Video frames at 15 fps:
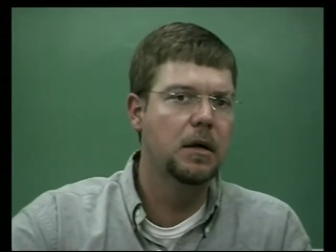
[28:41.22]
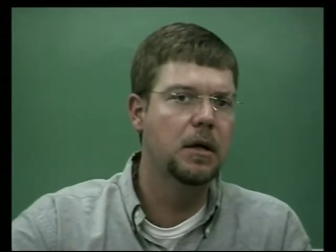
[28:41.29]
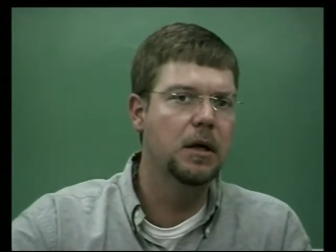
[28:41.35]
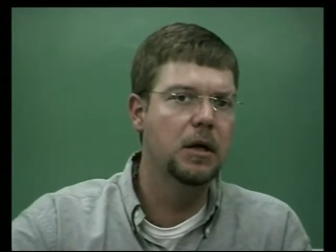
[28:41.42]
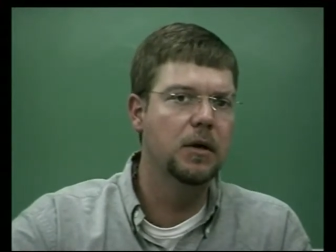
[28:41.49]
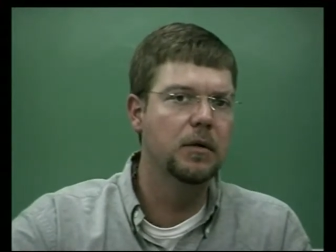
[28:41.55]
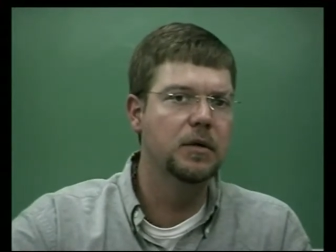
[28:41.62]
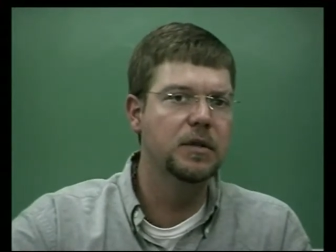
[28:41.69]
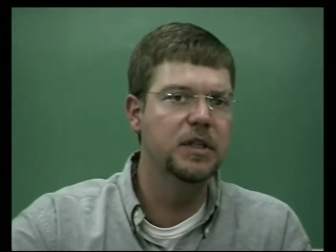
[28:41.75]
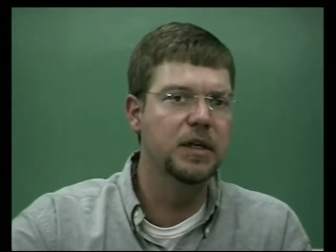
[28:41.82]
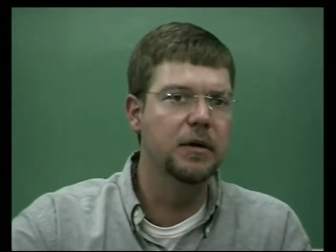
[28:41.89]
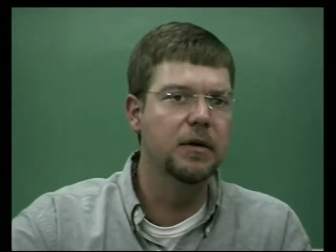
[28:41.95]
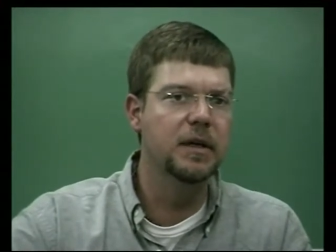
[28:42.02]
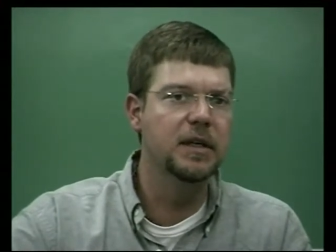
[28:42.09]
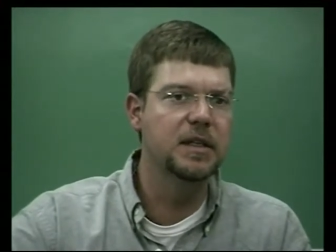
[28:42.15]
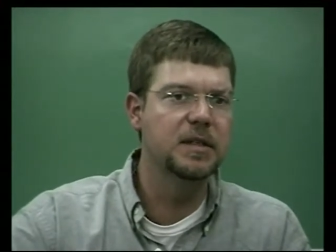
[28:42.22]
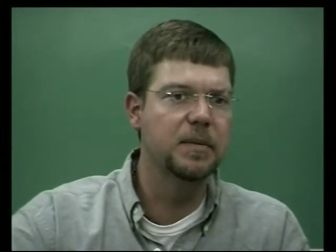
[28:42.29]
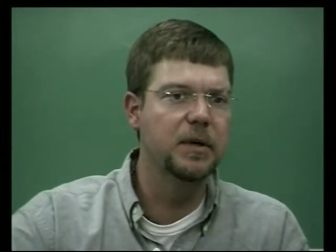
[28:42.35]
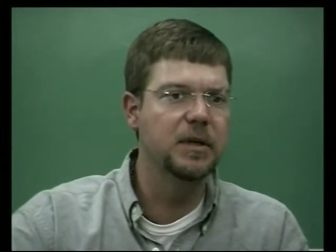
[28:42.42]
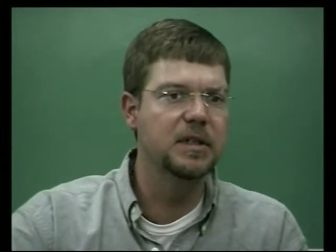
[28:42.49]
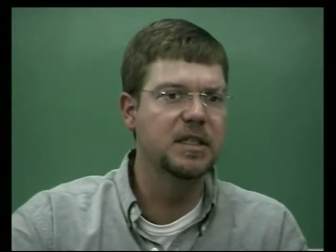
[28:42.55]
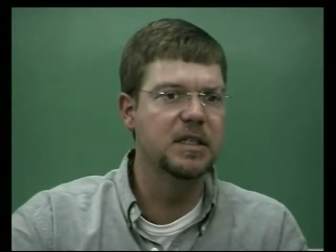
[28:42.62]
you know, generally the
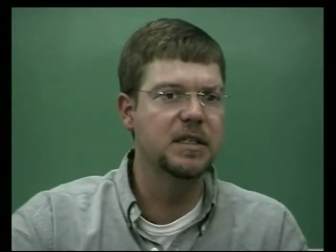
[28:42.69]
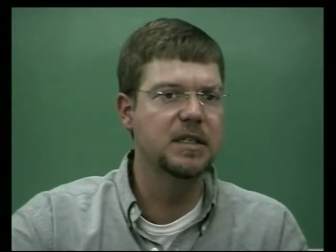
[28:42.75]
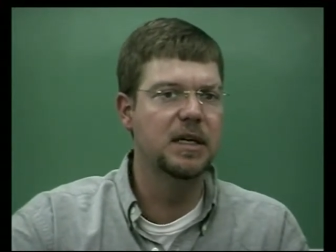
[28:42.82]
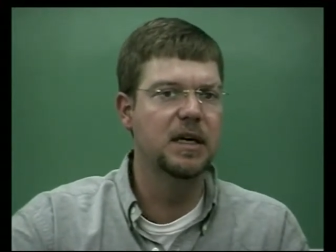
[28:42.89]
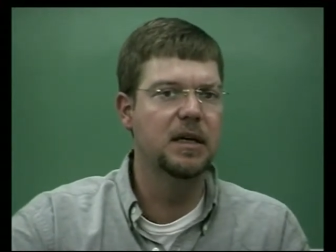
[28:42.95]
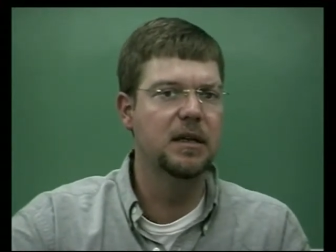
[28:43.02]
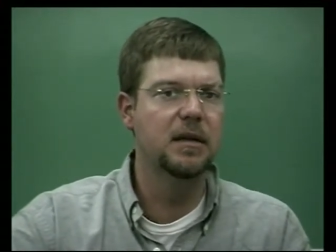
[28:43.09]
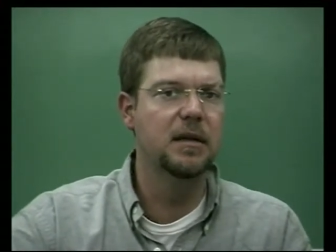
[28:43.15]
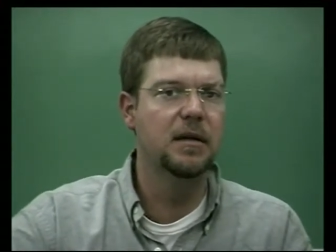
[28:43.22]
experiences that,